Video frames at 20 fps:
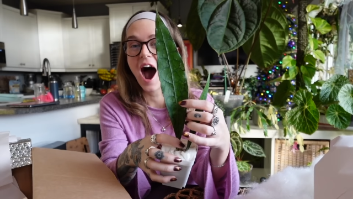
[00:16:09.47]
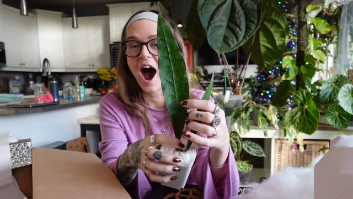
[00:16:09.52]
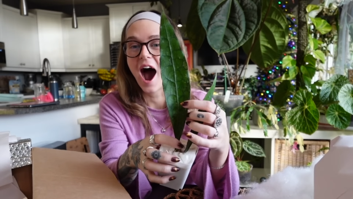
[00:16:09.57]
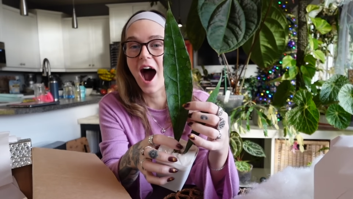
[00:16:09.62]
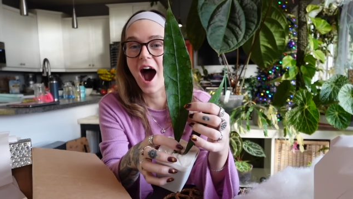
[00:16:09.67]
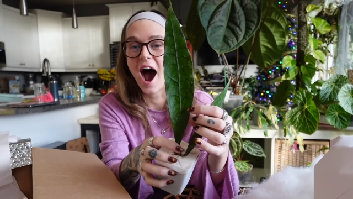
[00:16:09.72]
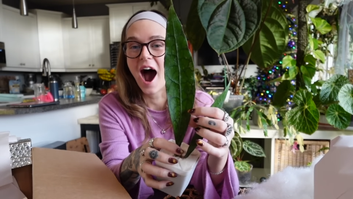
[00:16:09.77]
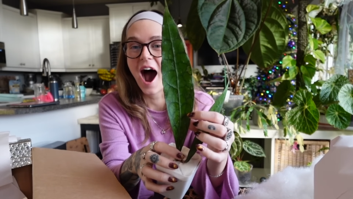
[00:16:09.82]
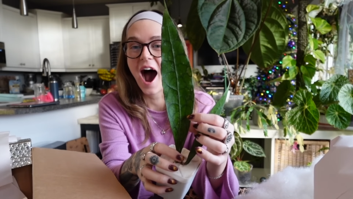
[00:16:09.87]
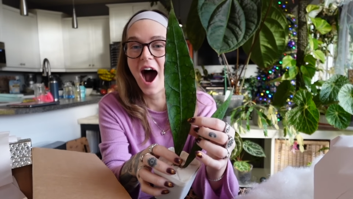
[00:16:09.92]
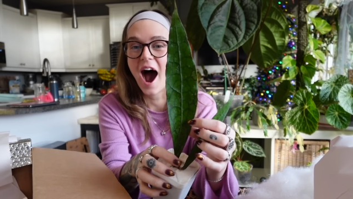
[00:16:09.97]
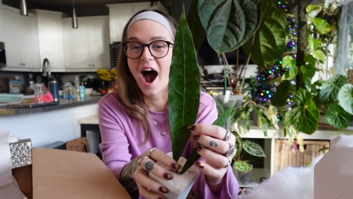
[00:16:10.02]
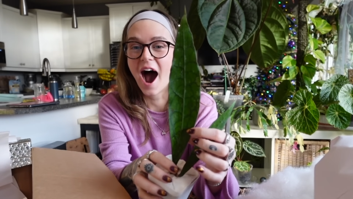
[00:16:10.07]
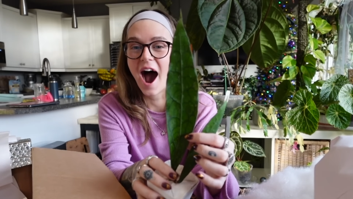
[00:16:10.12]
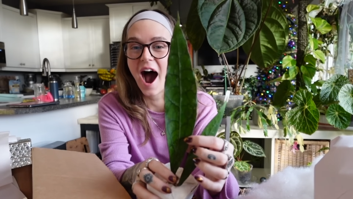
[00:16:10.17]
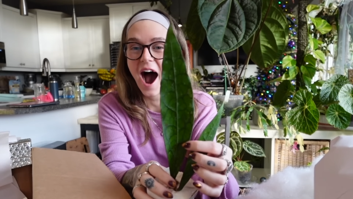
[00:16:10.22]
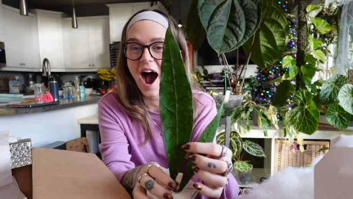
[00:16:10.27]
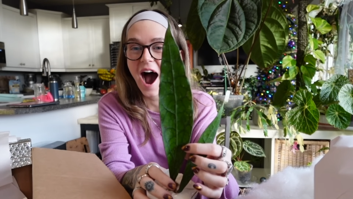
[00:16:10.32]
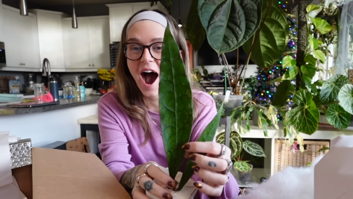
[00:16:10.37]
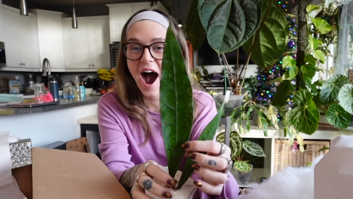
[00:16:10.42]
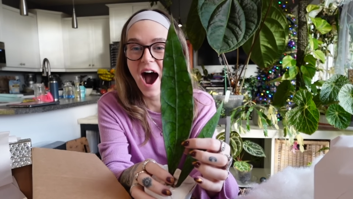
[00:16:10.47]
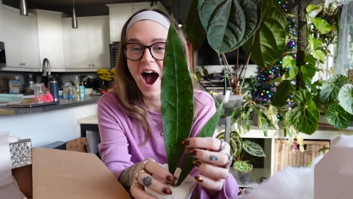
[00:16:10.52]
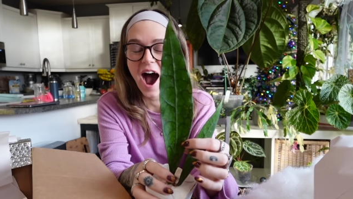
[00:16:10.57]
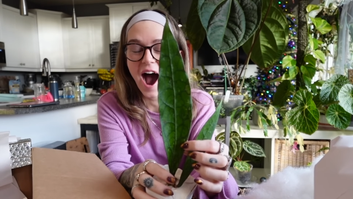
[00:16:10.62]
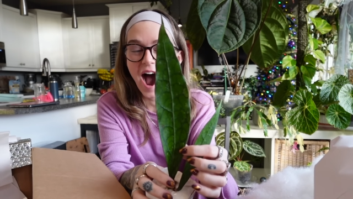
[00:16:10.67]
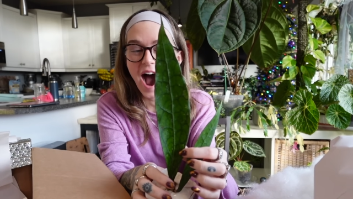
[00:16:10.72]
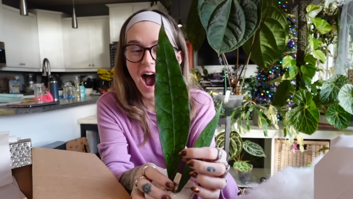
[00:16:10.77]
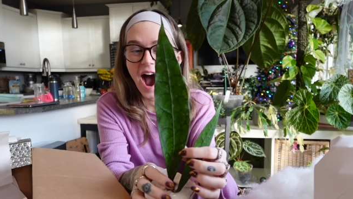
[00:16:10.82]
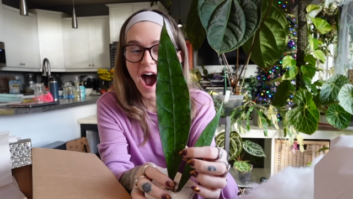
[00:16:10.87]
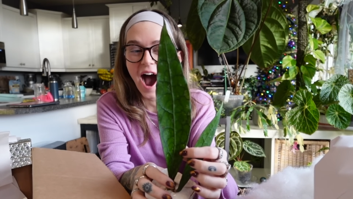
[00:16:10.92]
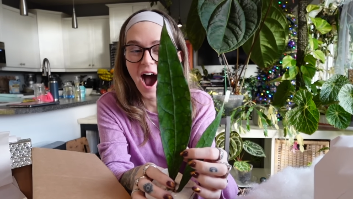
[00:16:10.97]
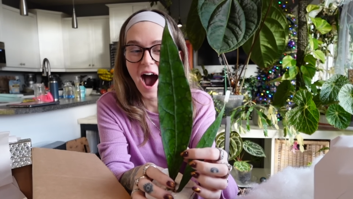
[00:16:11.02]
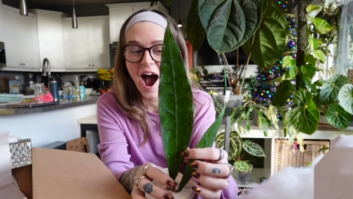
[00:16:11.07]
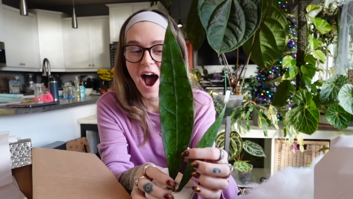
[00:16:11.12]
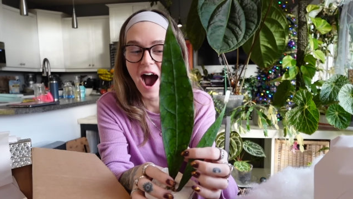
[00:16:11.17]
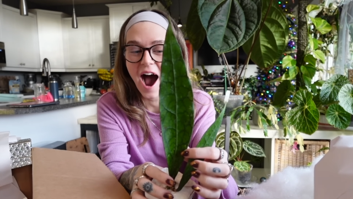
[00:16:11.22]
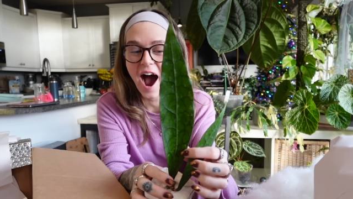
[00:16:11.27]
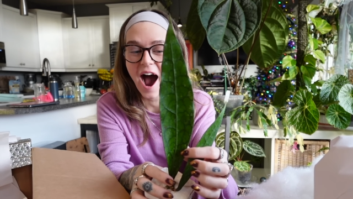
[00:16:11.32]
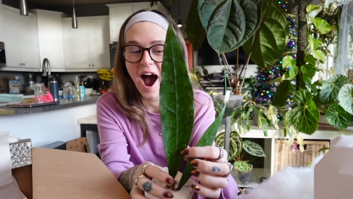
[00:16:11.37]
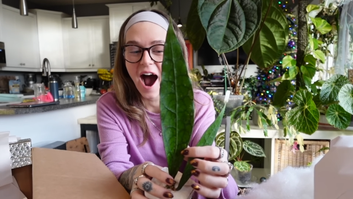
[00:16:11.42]

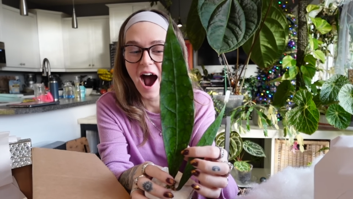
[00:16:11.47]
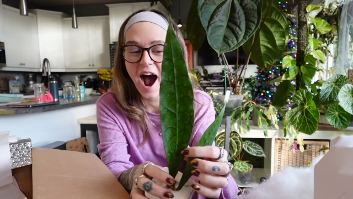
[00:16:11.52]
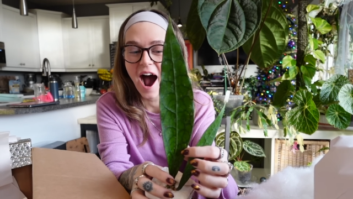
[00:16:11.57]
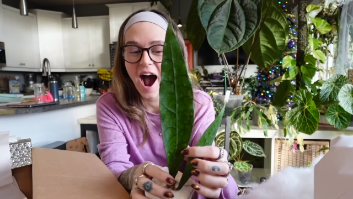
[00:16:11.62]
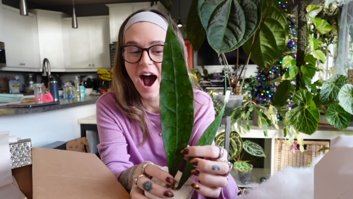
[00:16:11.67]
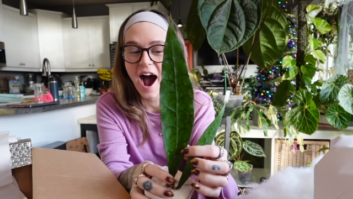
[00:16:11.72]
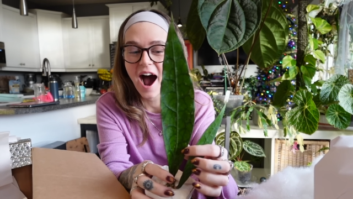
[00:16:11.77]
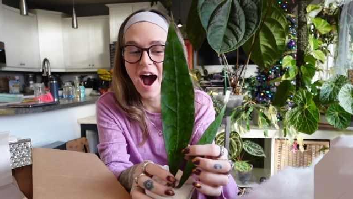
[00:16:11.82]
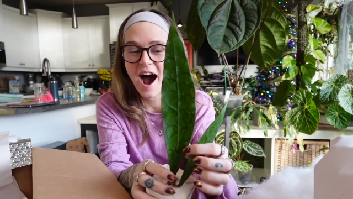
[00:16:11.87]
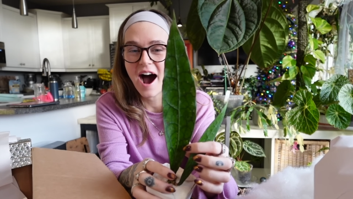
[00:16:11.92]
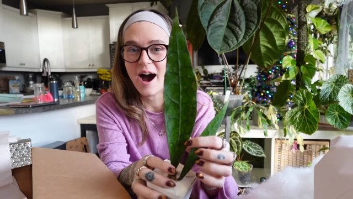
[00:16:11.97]
[no speech]